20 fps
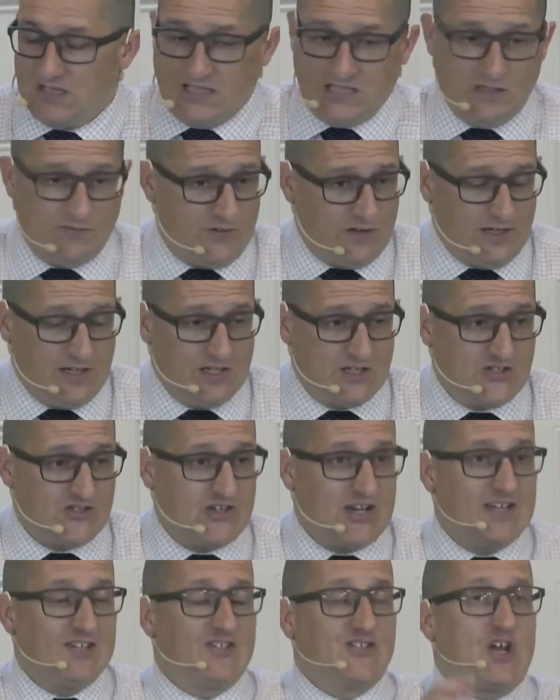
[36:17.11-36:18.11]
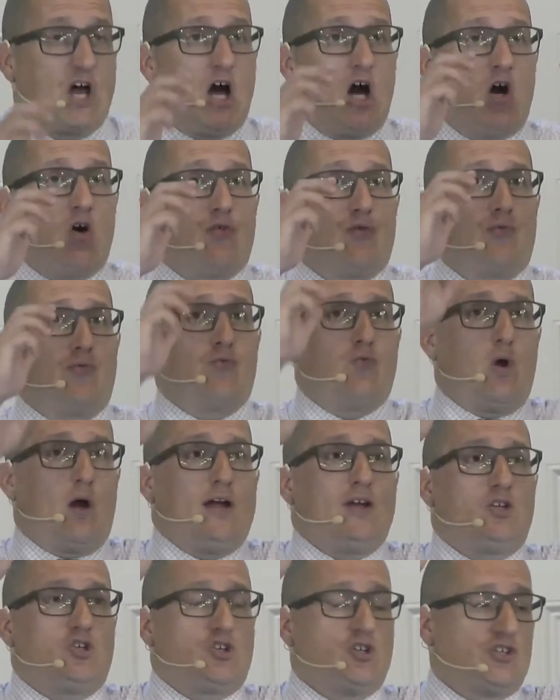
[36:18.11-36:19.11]
Even in a sense, our
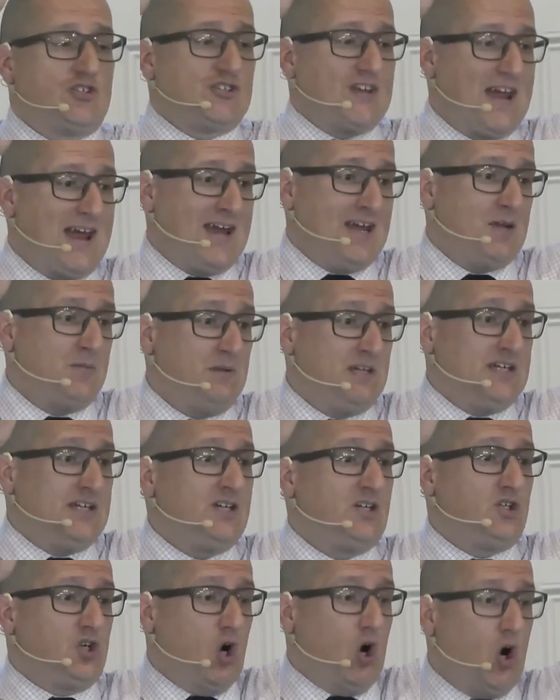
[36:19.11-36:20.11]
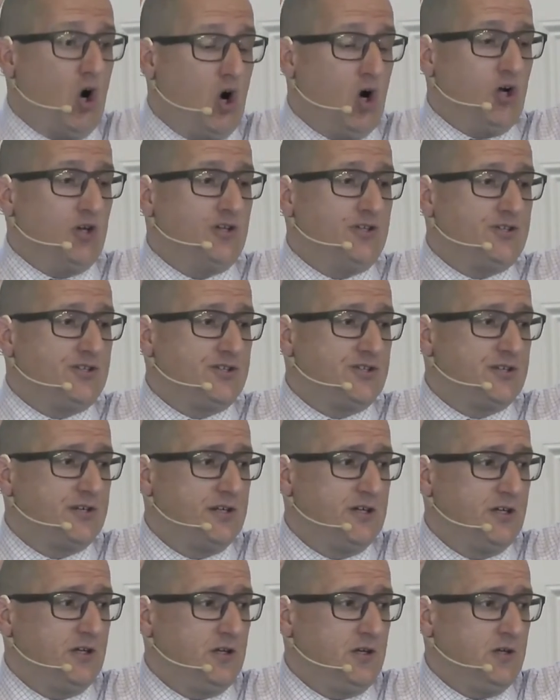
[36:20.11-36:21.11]
righteous enemy God,
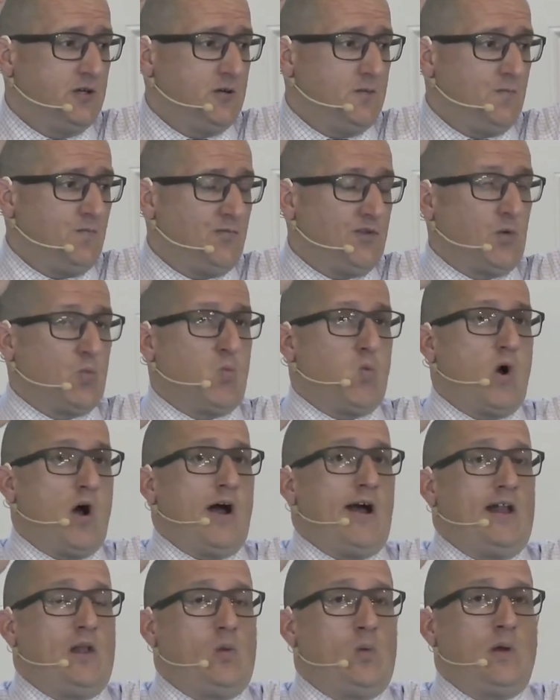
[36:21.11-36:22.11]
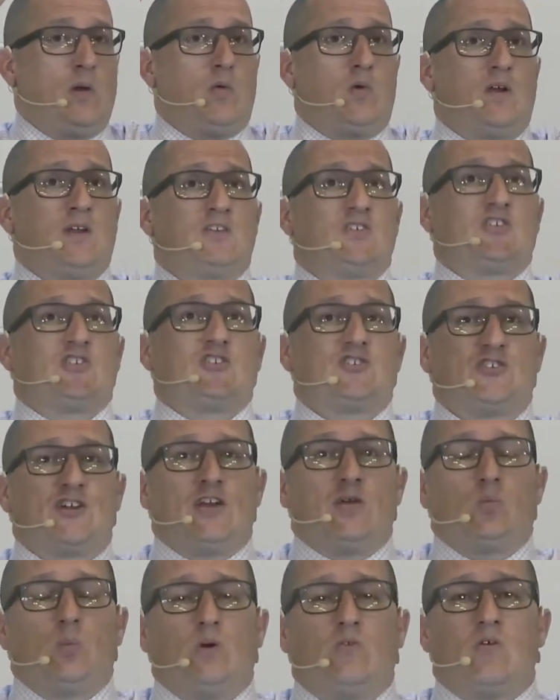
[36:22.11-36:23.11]
that while we were in
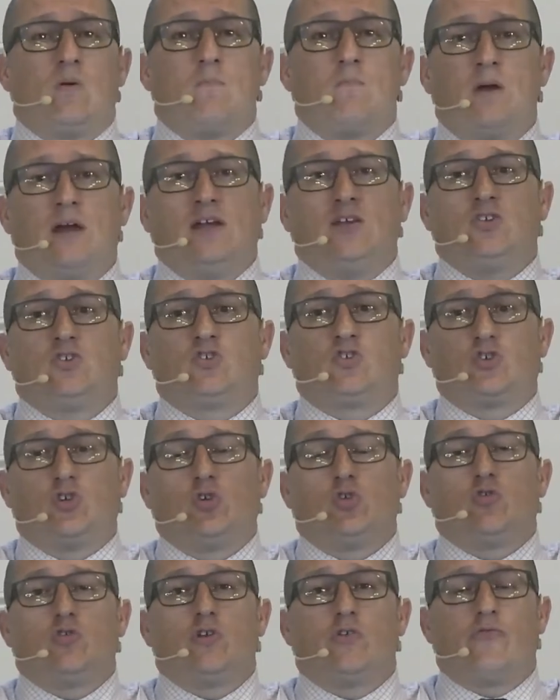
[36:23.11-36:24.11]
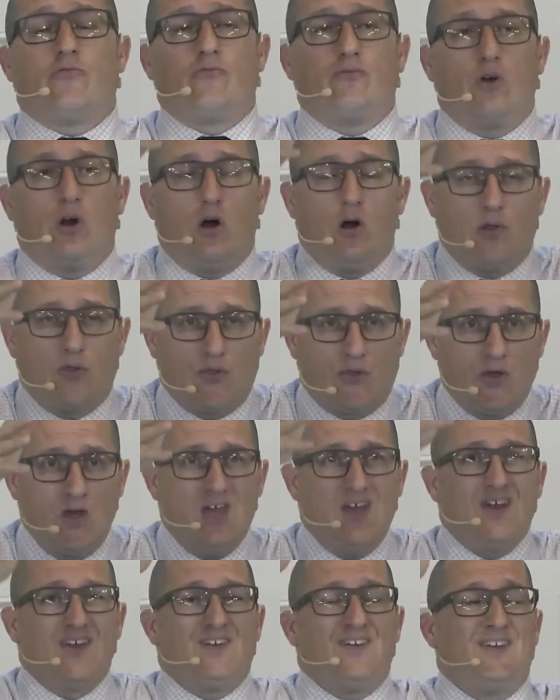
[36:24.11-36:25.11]
sin, we remained children of wrath.
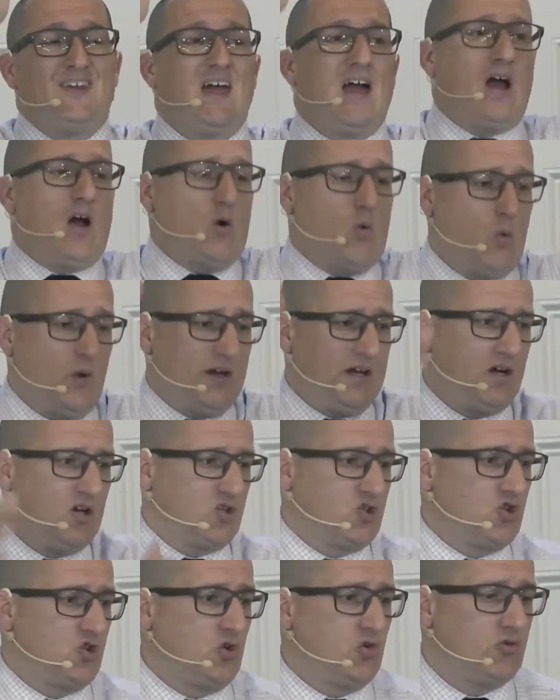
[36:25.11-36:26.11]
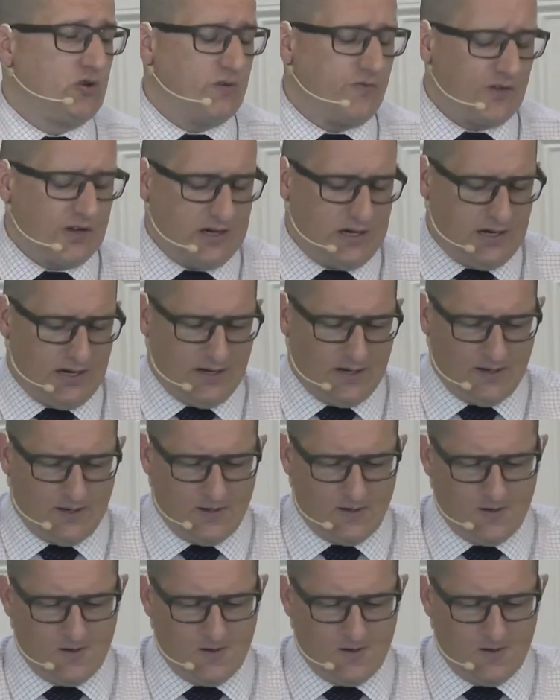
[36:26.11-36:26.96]
Now we are children of the King.